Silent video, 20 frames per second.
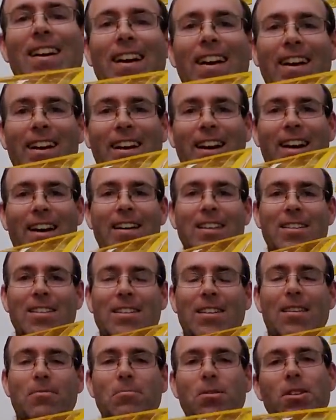Hey
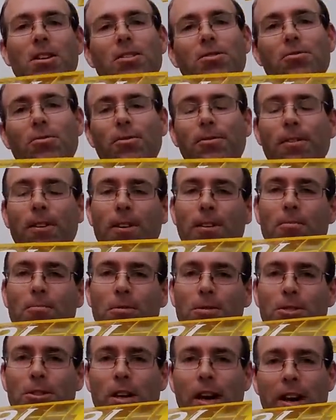guys, I'm Joshua Finn
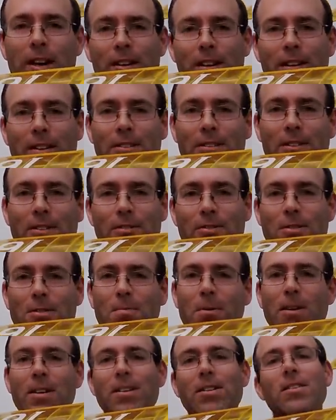with J&H
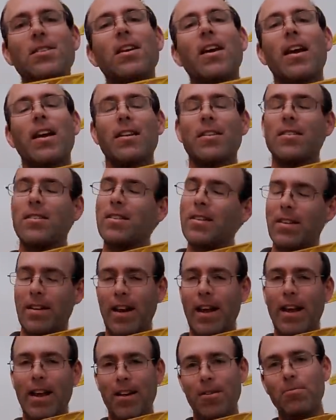Aerospace, and
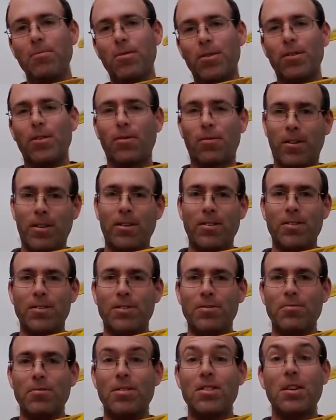today we're going to
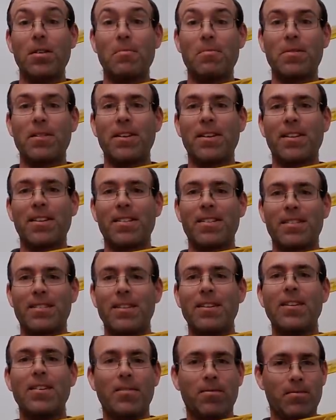do something
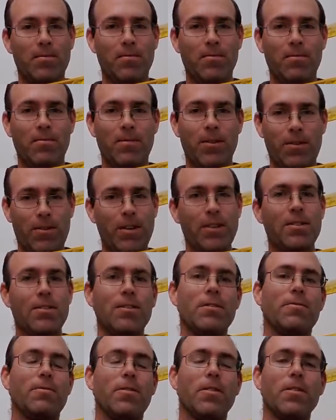very
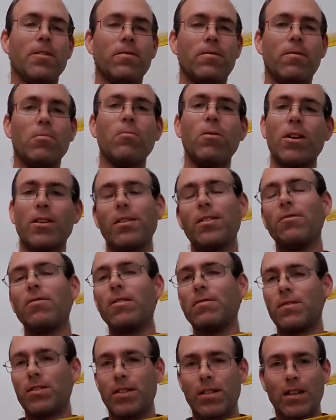different from what you
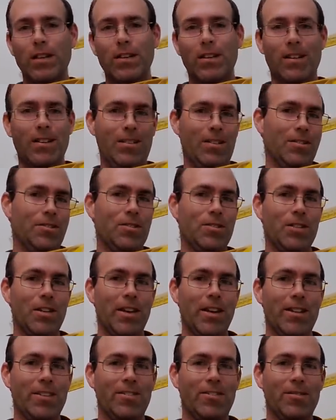have seen on this
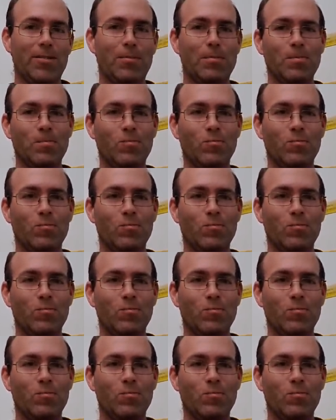channel